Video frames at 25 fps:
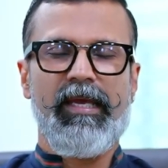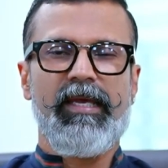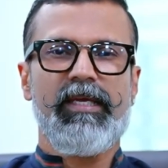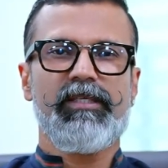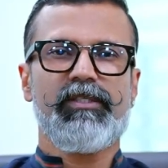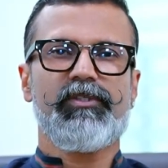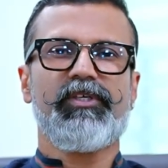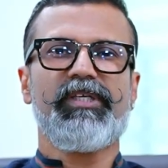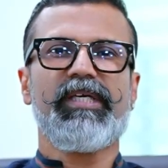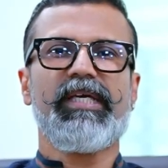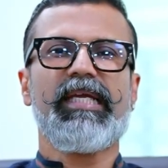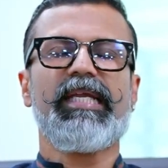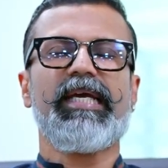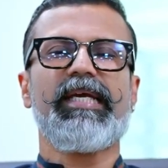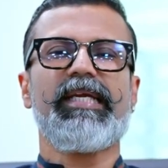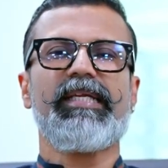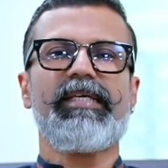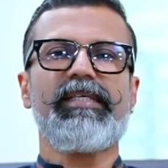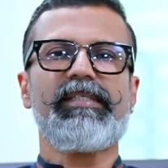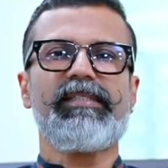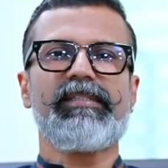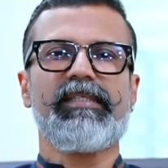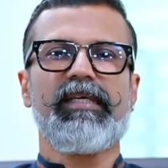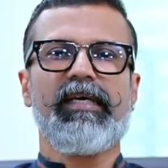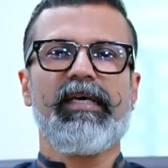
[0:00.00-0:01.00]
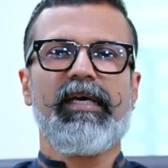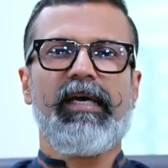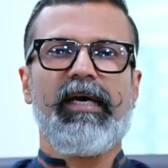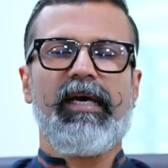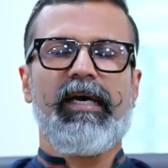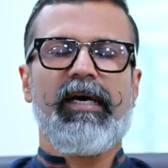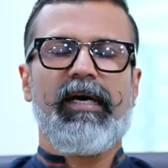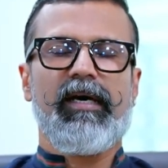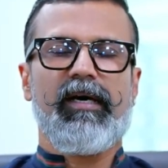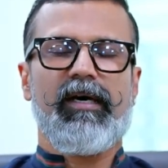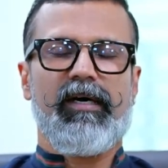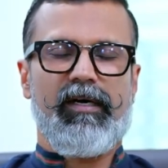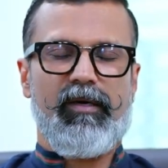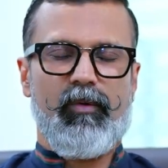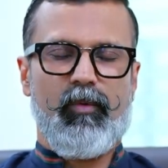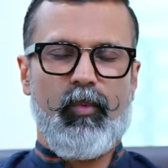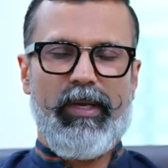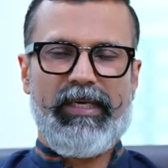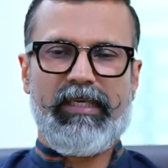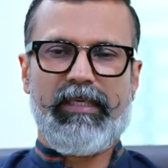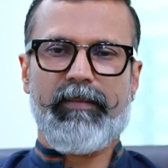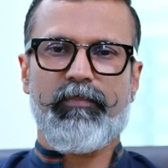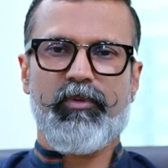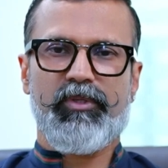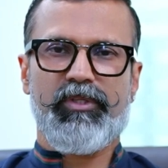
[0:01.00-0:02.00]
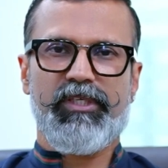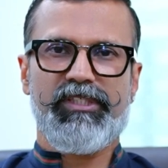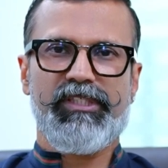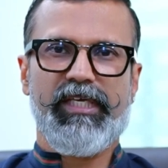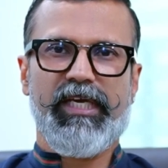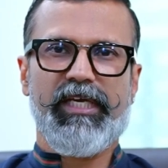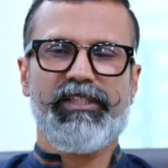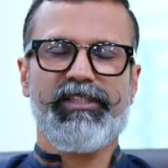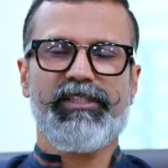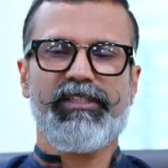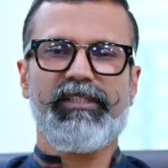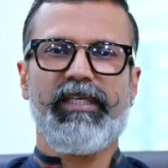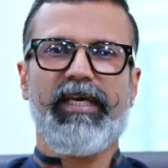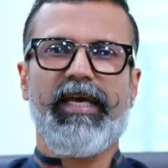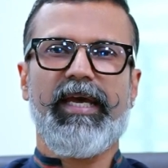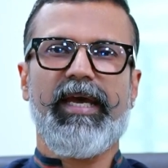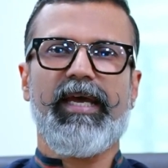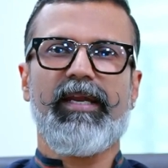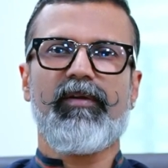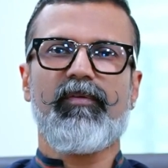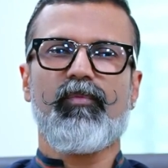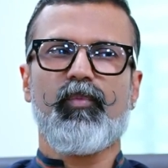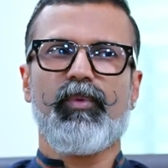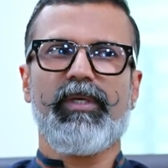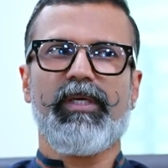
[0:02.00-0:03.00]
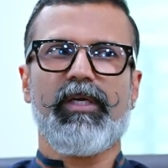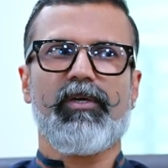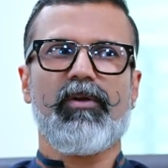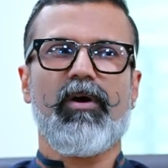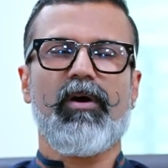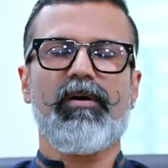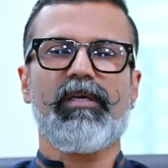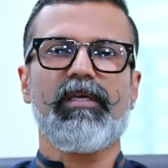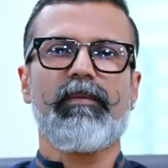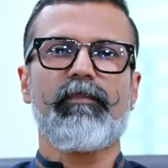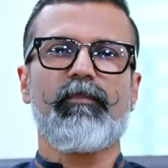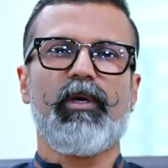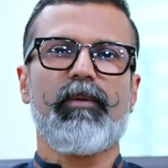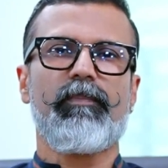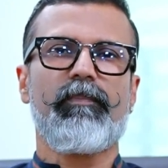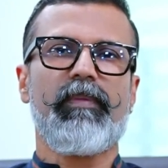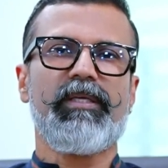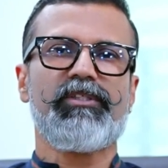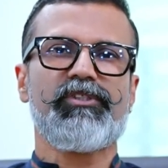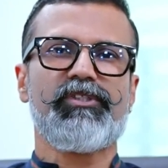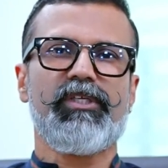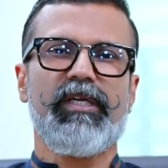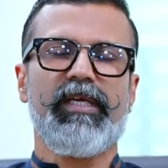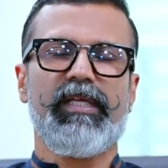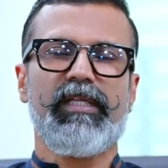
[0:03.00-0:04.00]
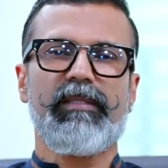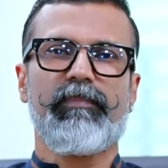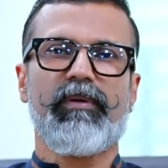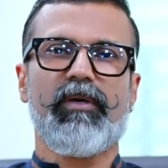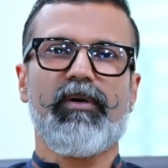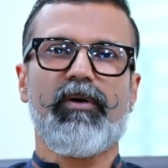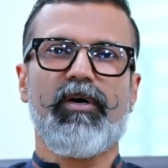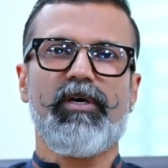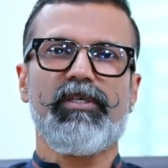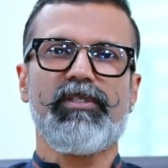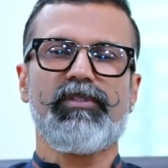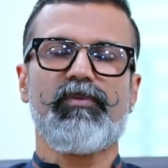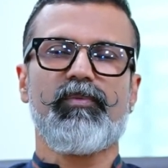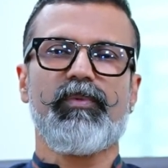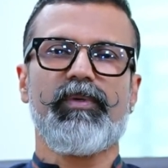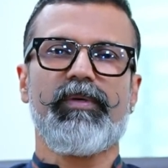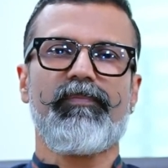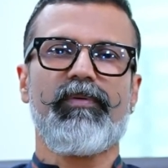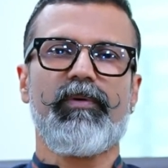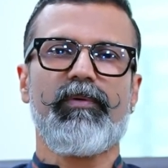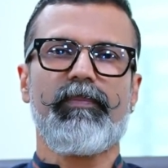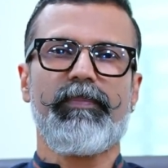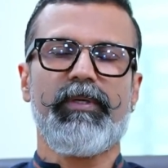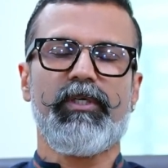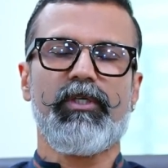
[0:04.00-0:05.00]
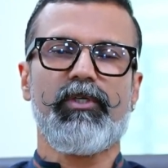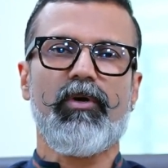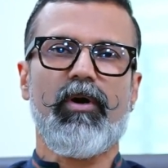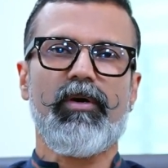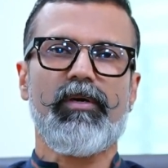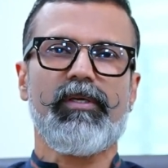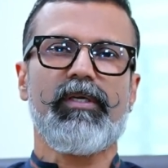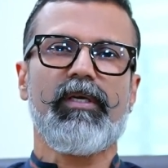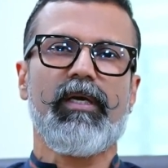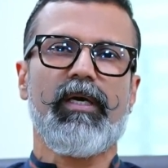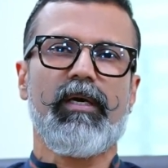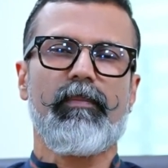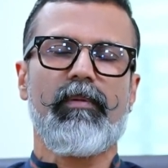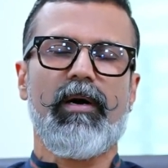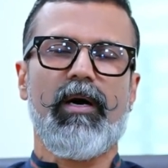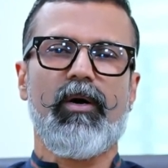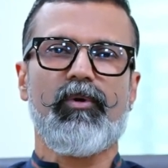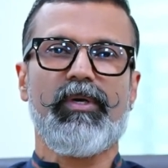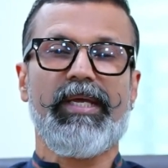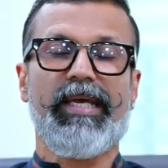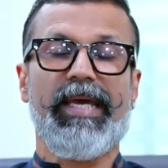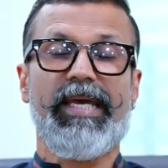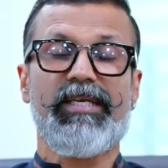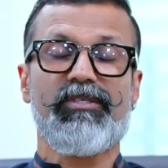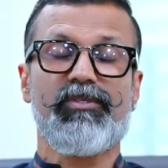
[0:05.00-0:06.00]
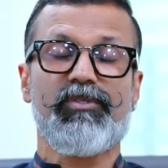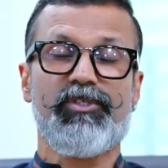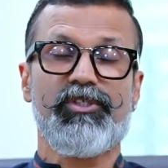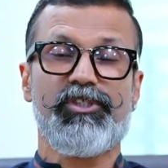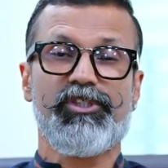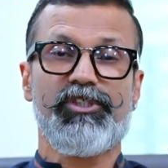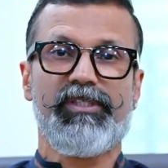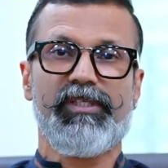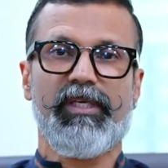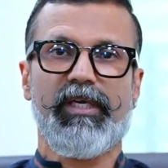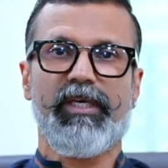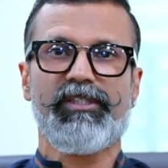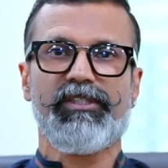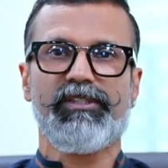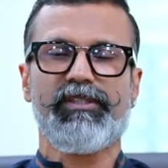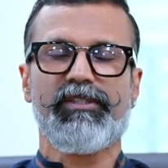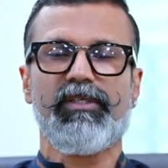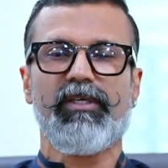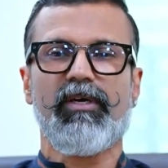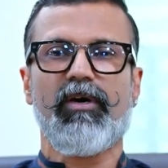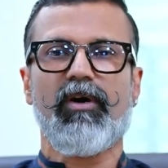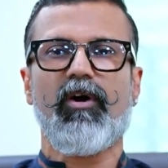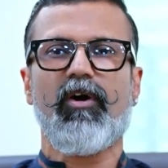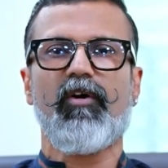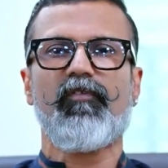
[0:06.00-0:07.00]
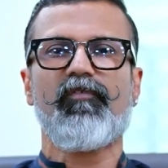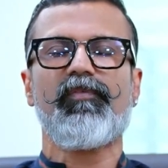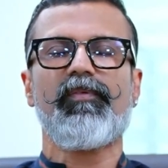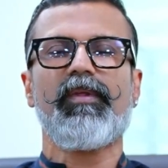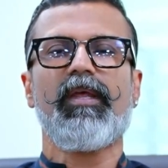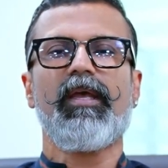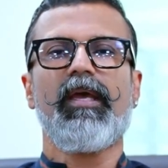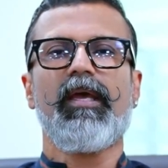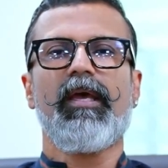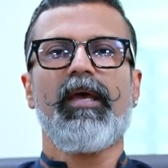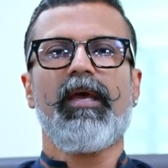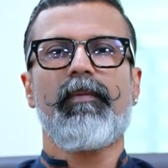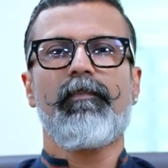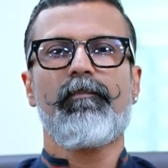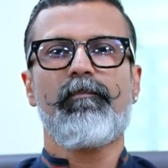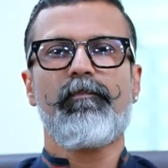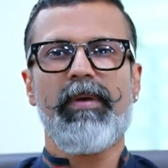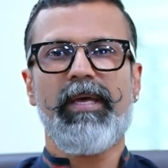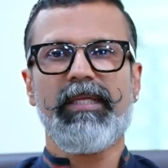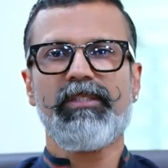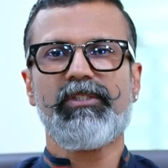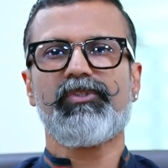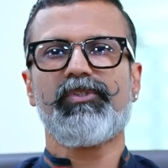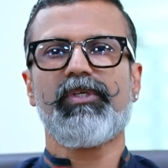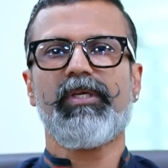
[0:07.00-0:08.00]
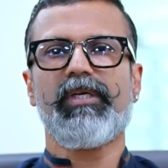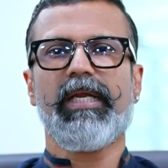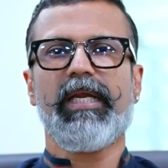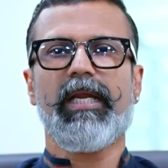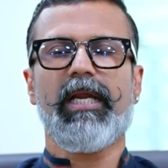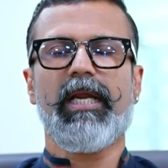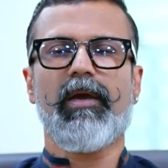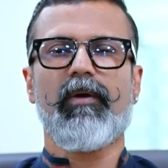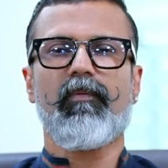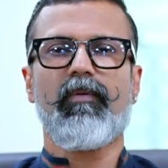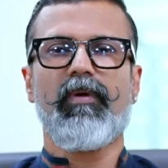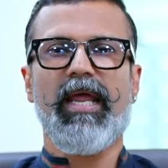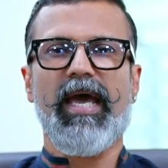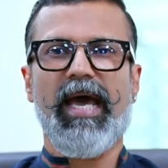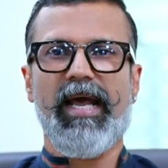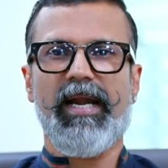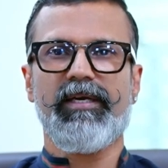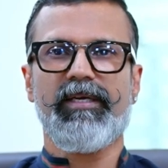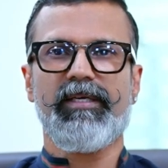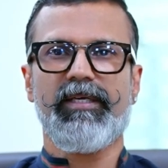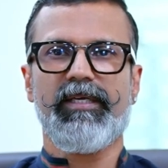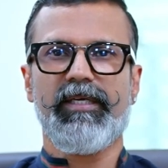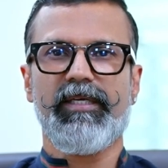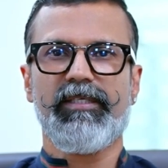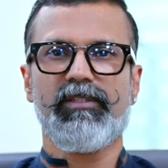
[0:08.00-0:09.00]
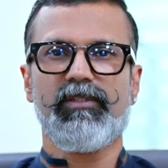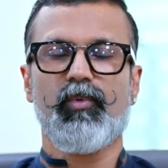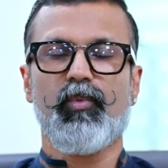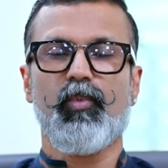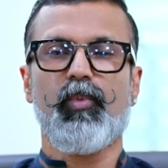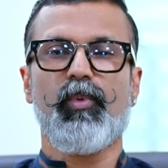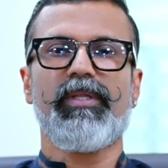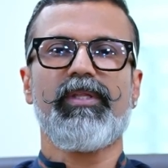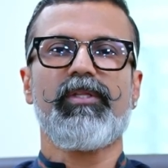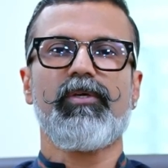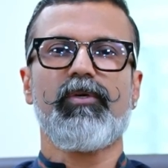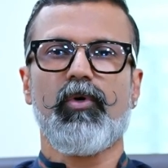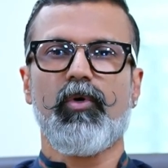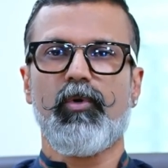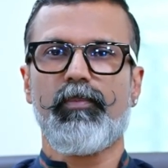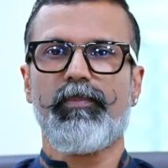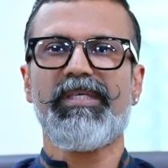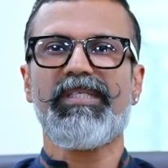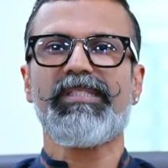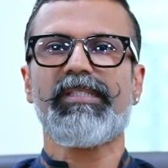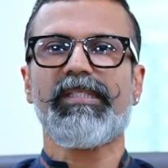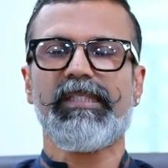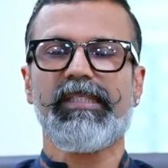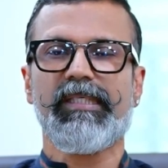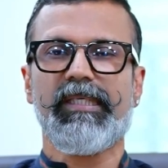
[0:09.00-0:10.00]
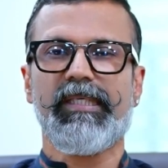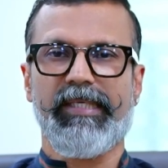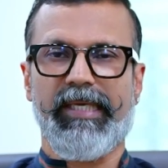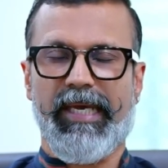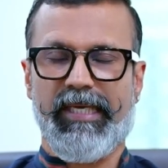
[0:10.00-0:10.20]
So dear ladies, welcome to the session, and we are talking about menstrual health because we will be talking about association of menstrual irregularities with obesity.